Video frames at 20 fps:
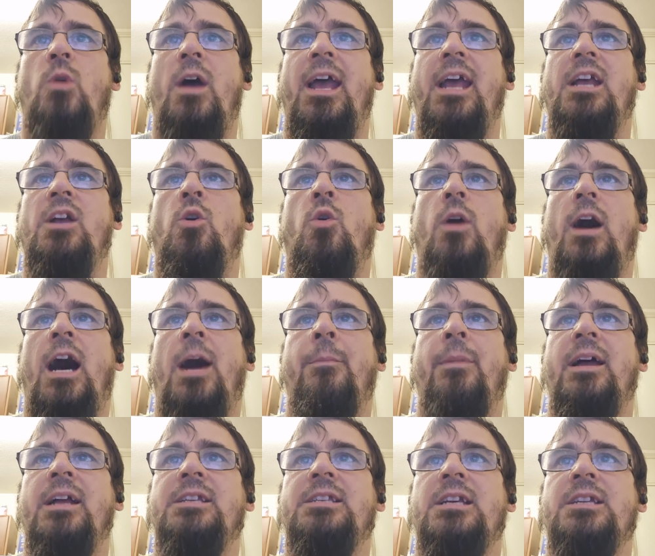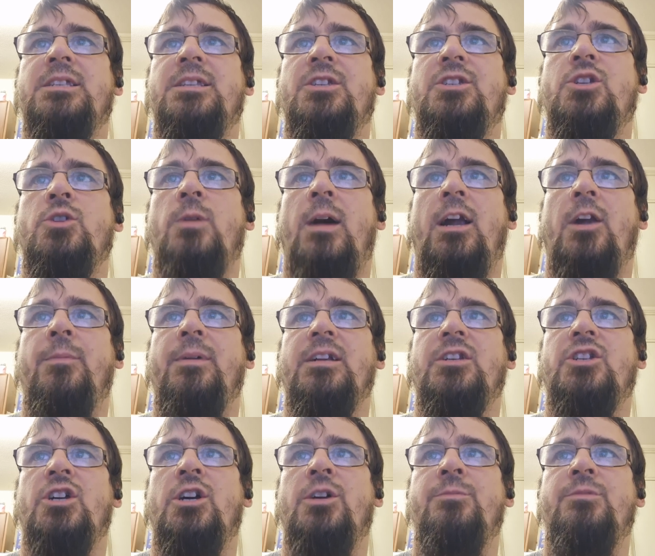Way or Ahmeds, as the two Arabic
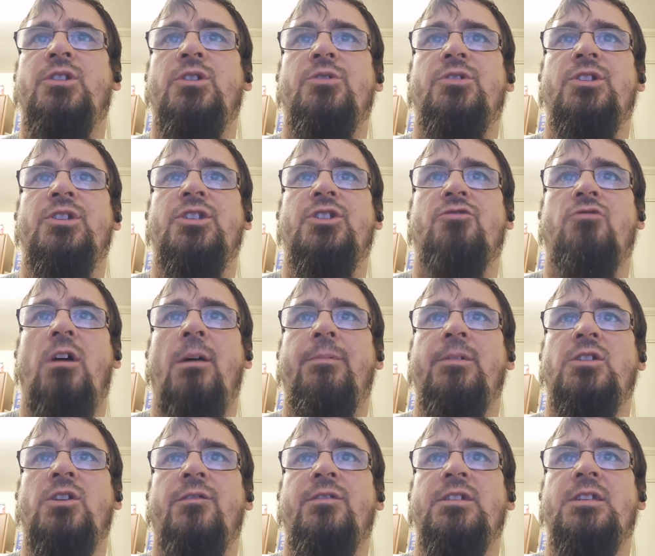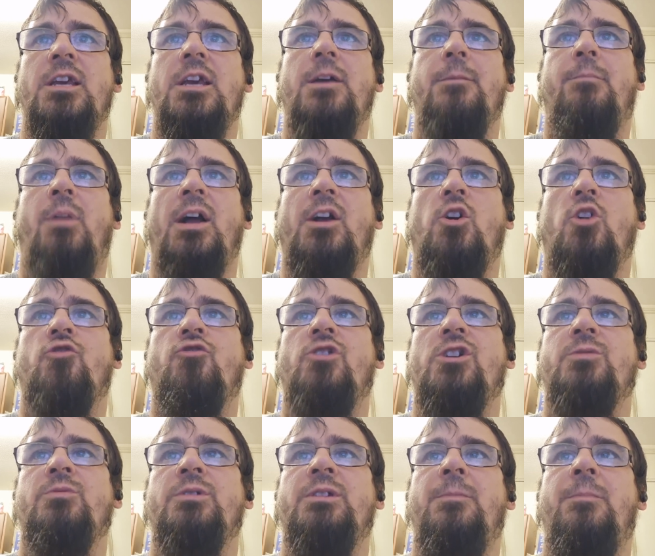terms used to describe this office, by
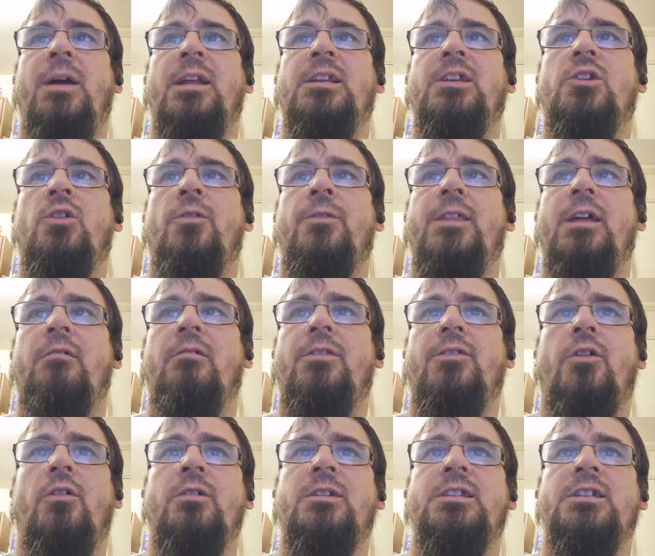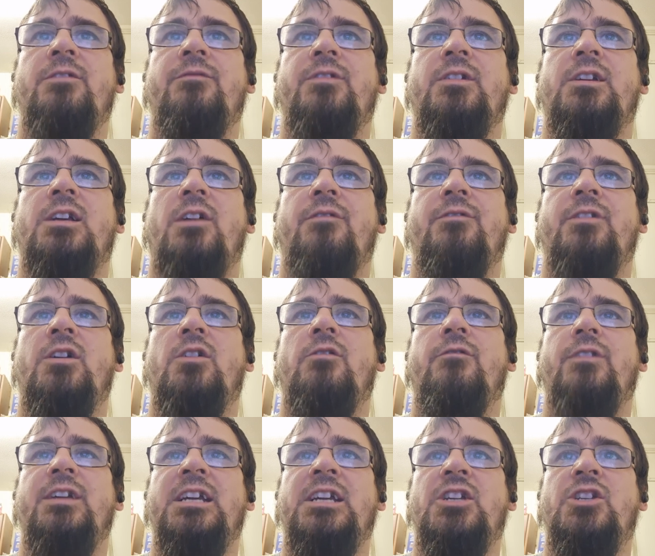contrast, were dependent on their authority of the governor
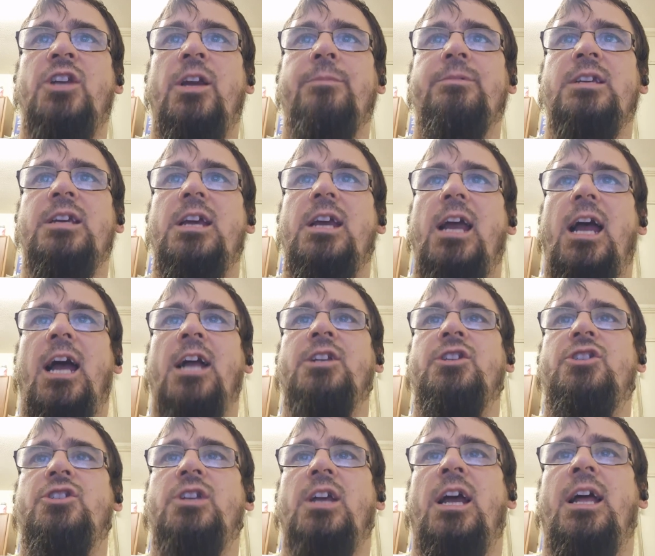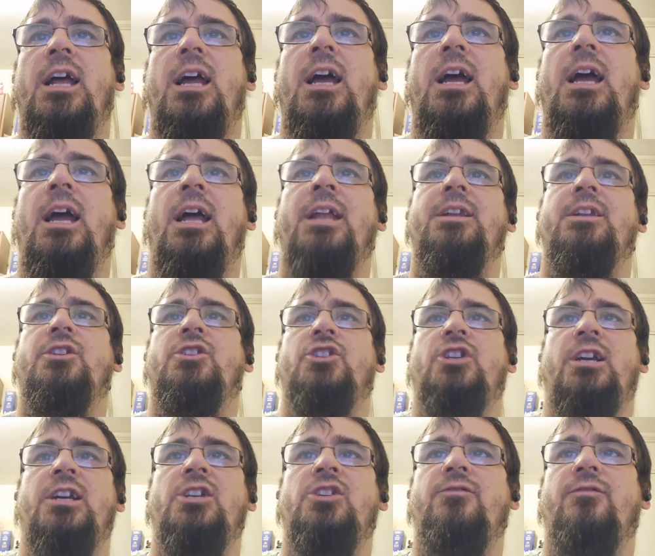of Egypt, and a
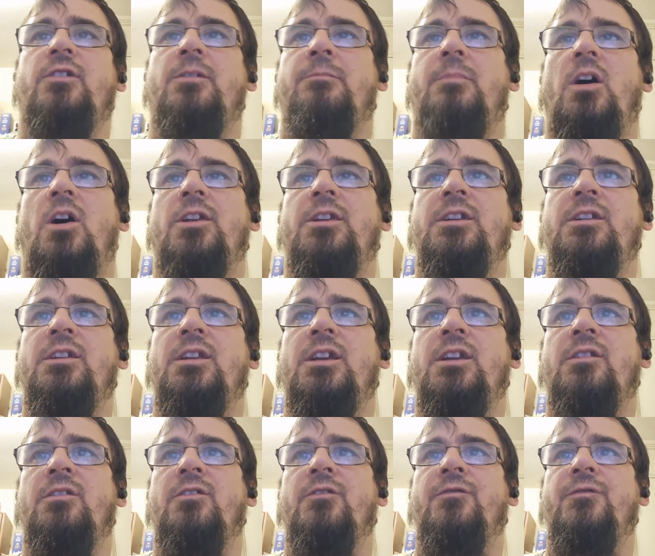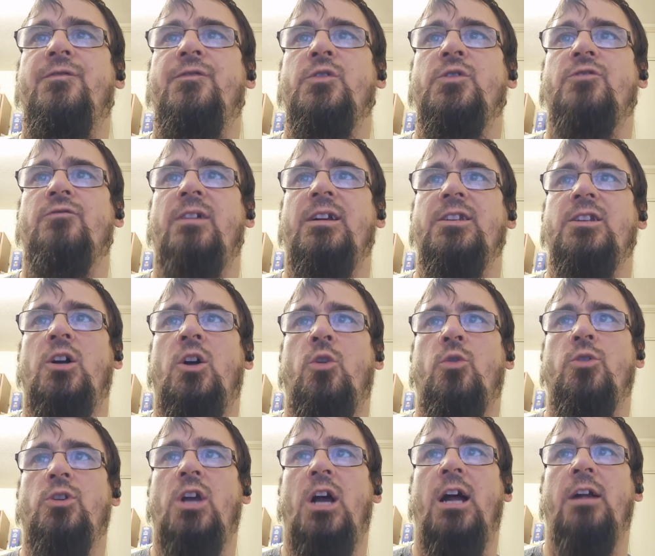change of command in Fusrat,
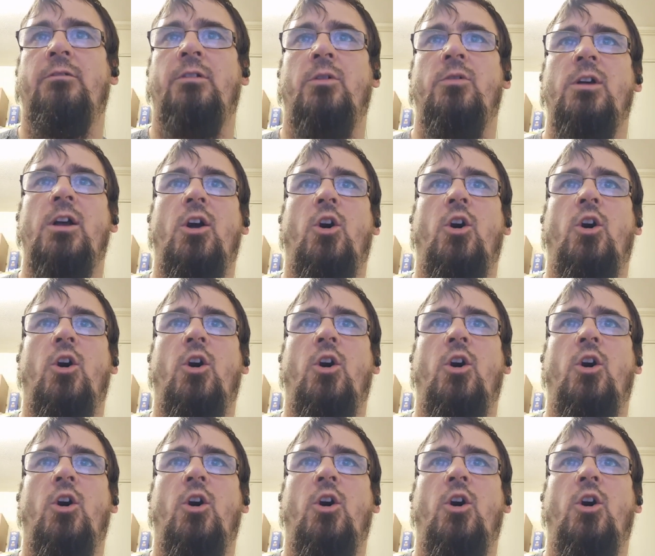Old Cairo,